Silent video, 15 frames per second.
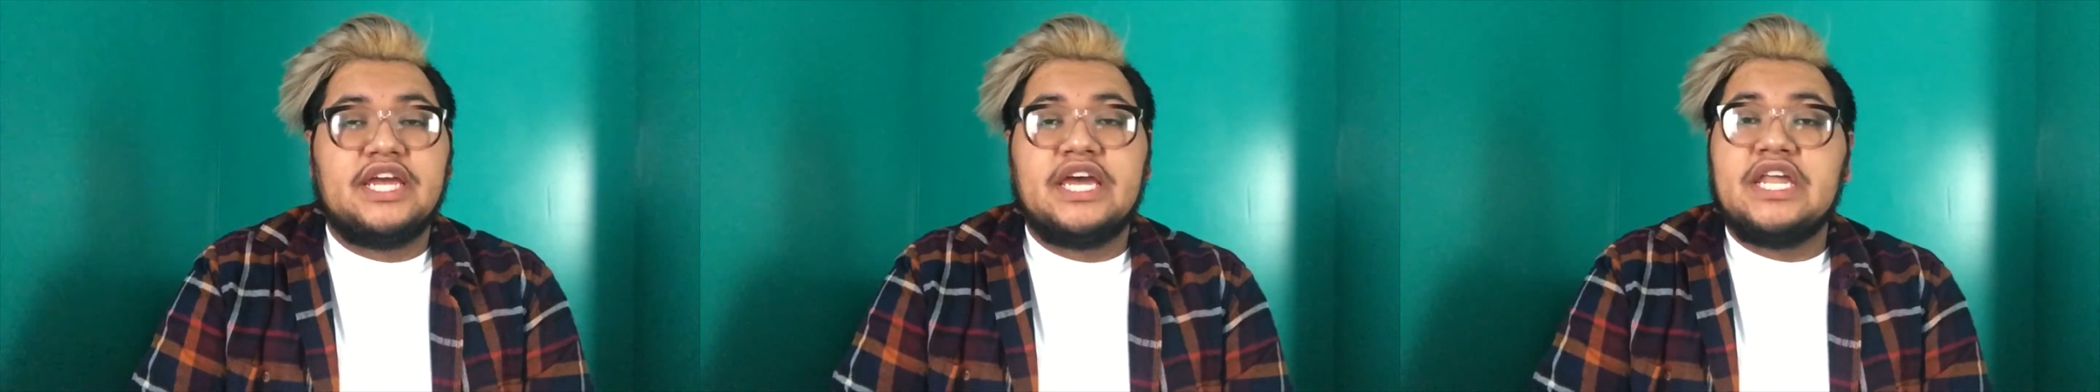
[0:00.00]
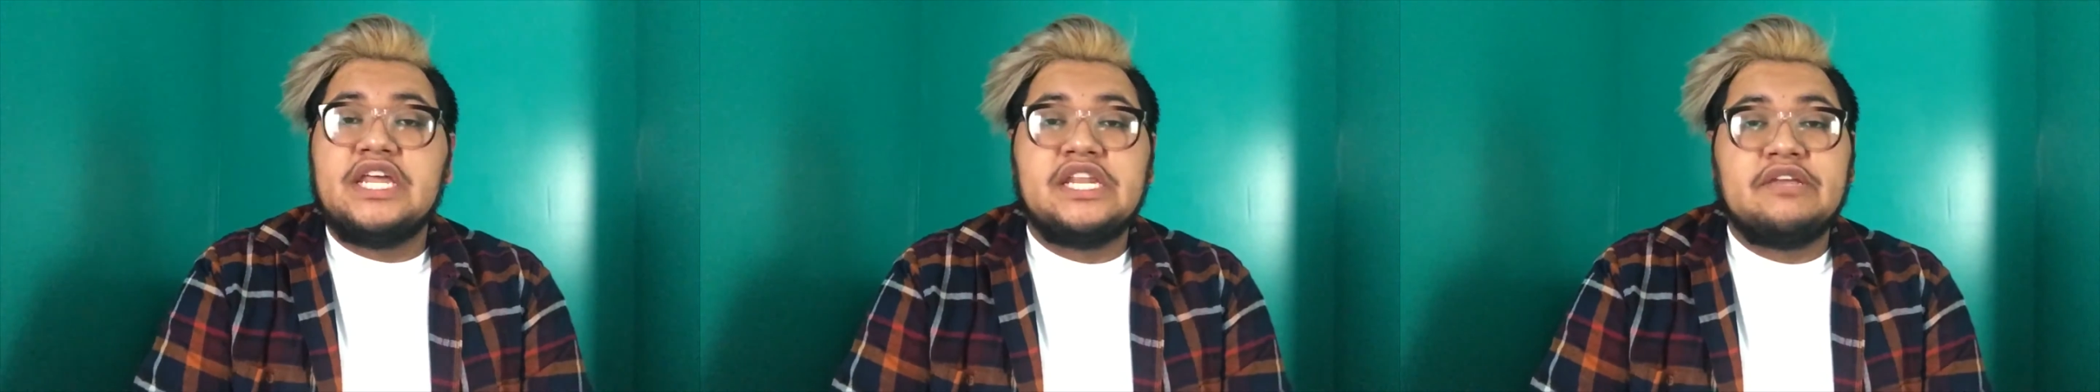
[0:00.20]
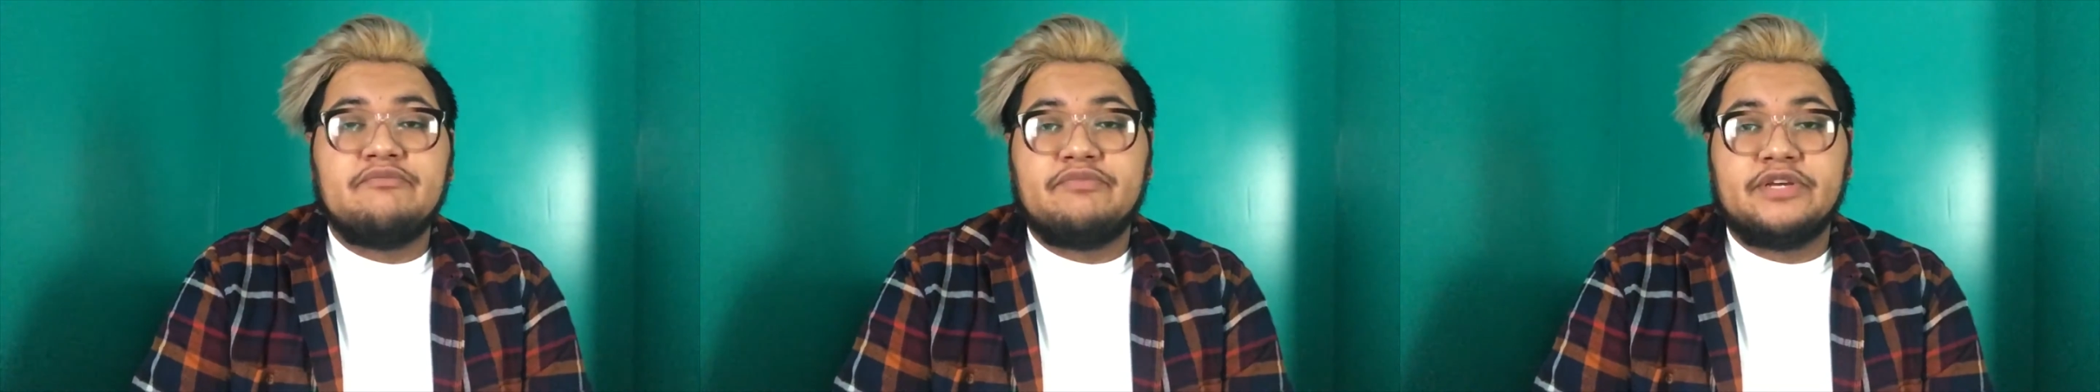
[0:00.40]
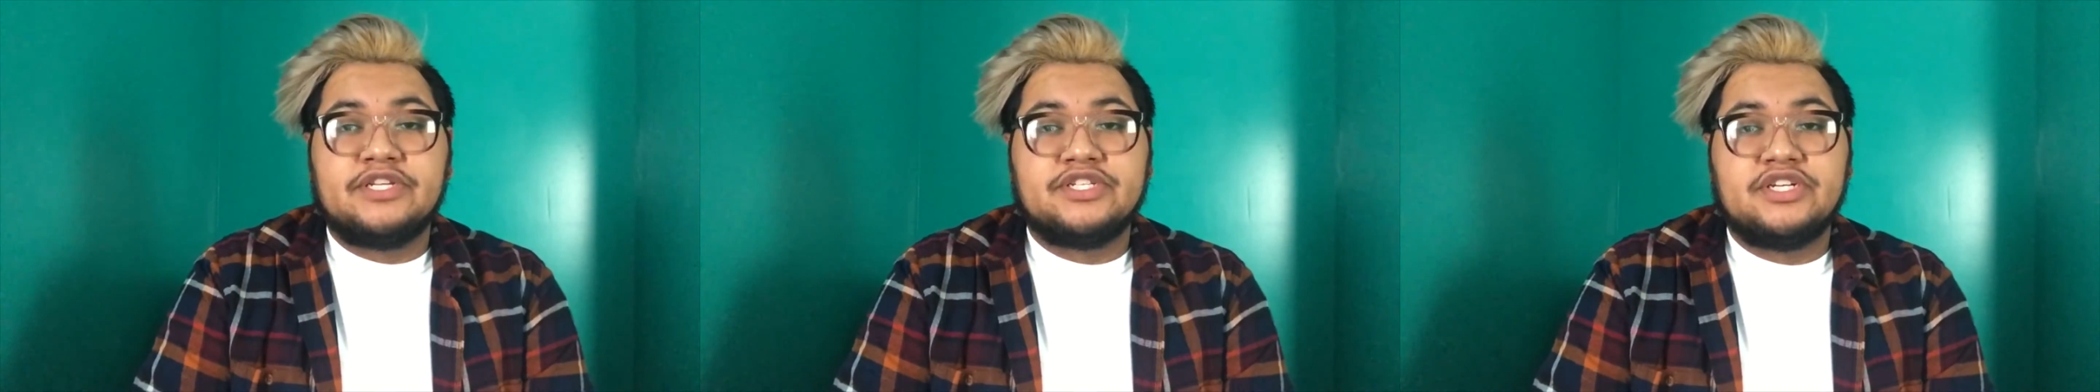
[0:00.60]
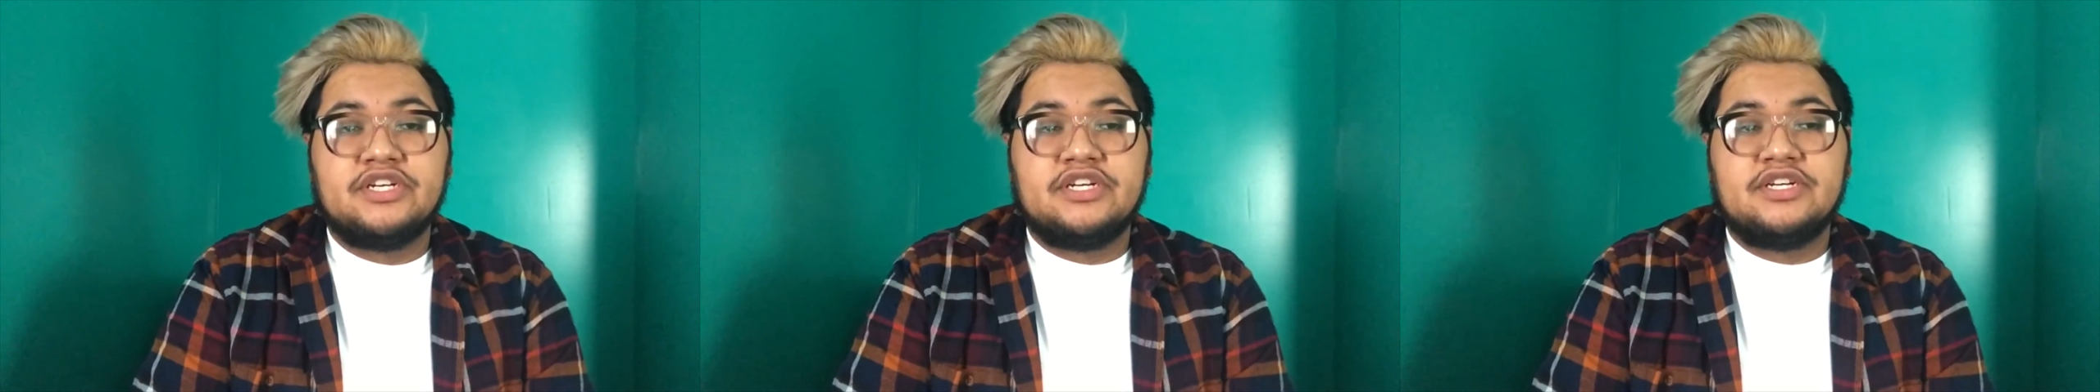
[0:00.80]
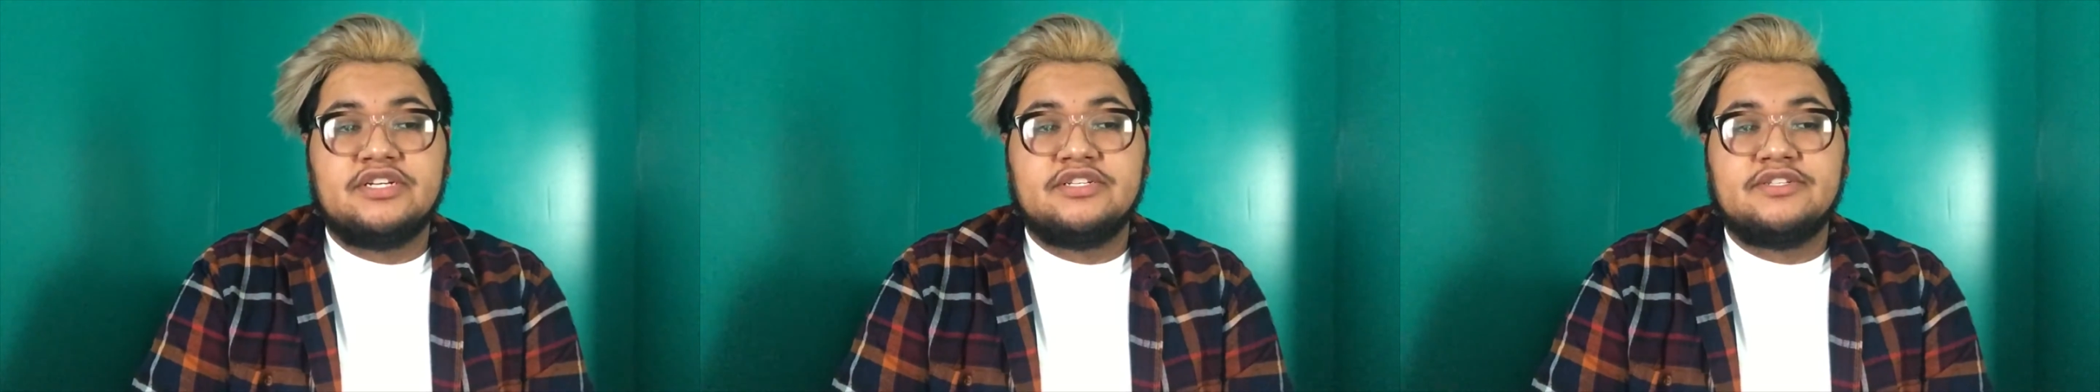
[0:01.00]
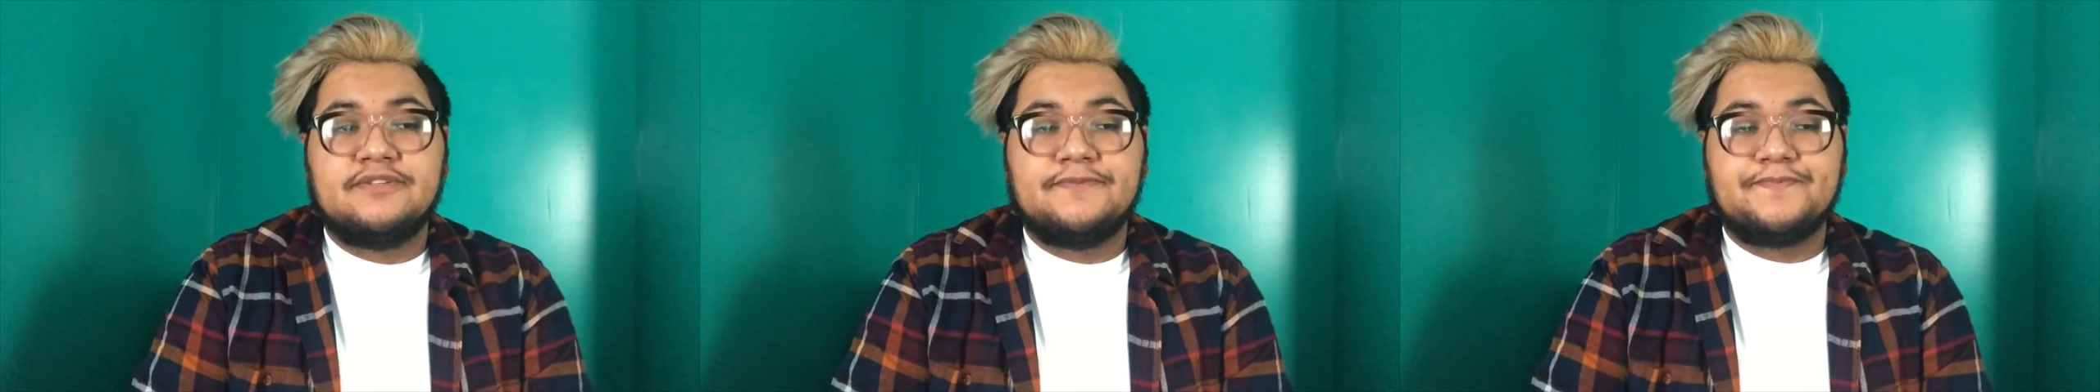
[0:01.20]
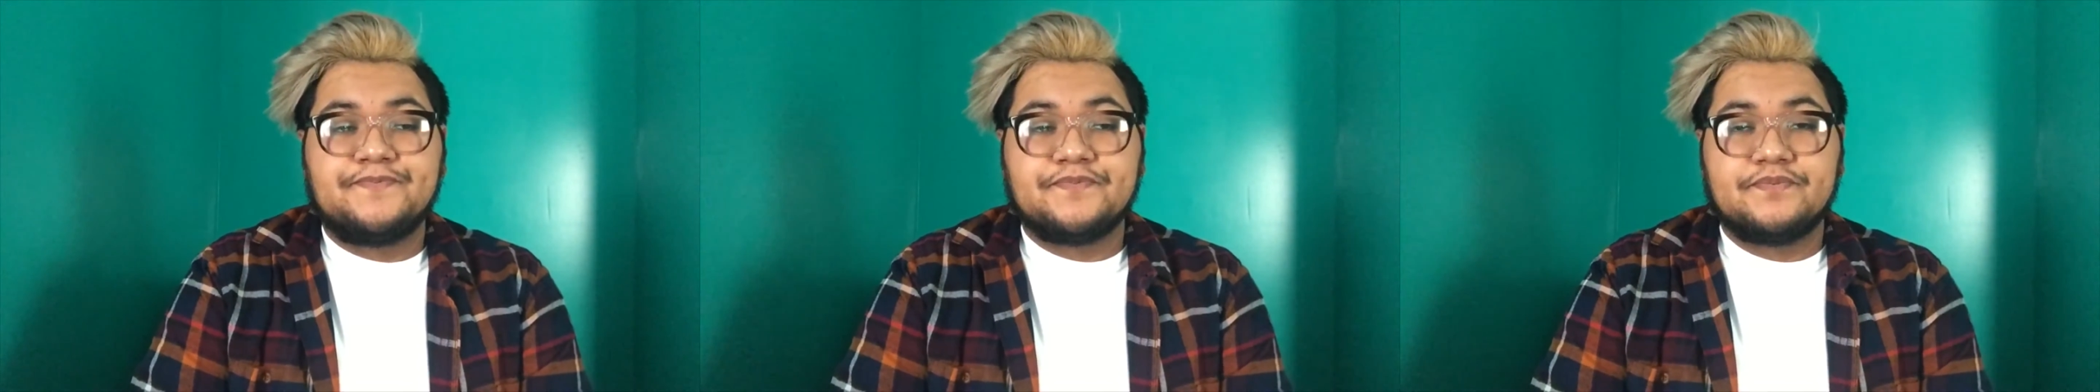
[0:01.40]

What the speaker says: editing pictures.